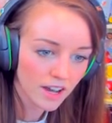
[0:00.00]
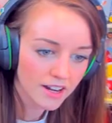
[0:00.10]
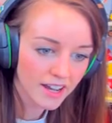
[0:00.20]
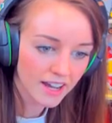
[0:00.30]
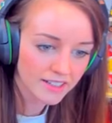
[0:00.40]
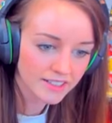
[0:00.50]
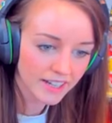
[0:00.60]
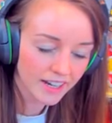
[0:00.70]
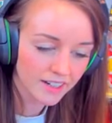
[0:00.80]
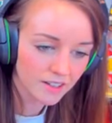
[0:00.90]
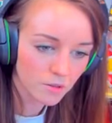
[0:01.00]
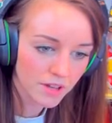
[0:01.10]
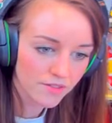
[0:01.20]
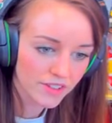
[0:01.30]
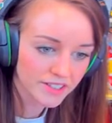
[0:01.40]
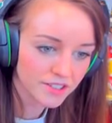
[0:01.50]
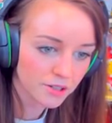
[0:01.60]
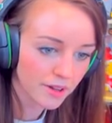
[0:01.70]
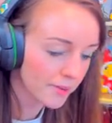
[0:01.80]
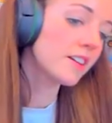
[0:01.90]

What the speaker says: And it has like a little bit of this to it.